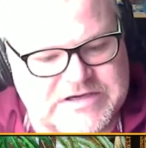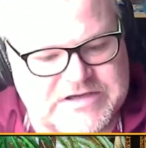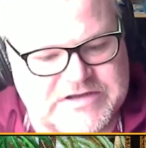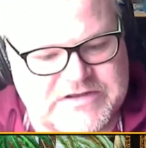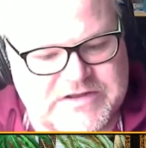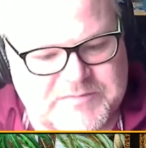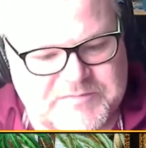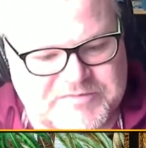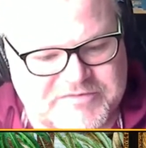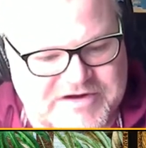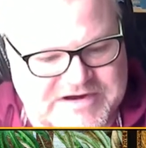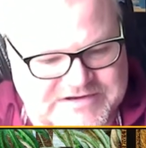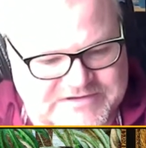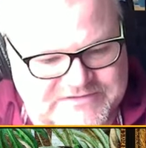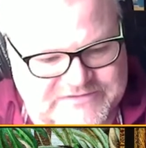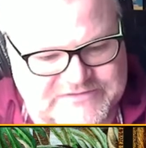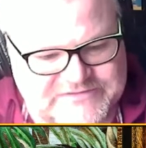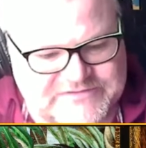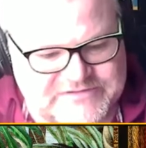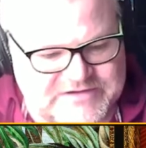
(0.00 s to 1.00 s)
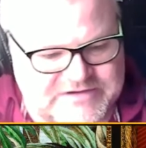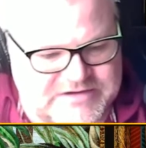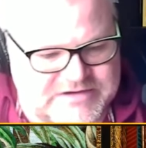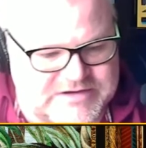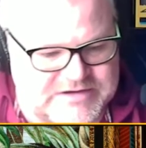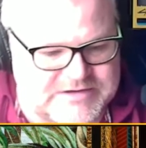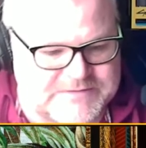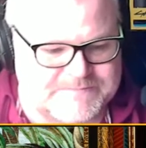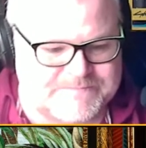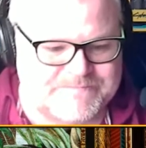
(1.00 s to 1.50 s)
the prince,
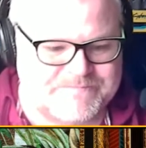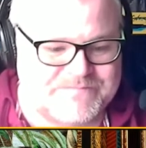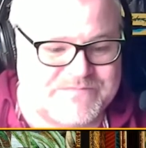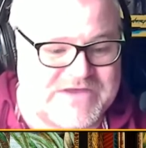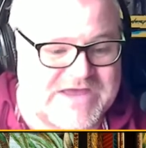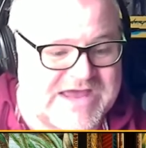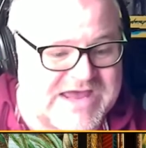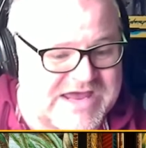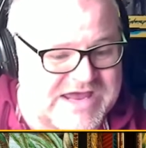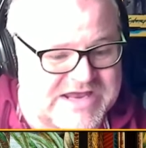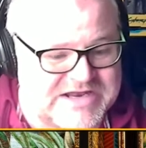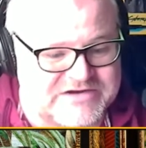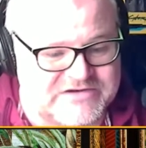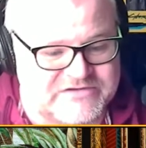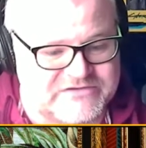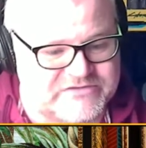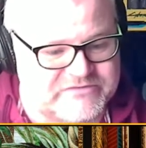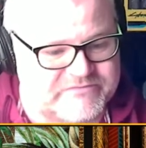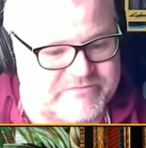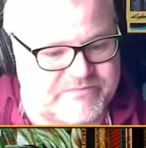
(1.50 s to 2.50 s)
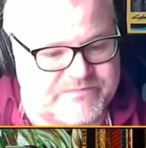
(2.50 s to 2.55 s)
and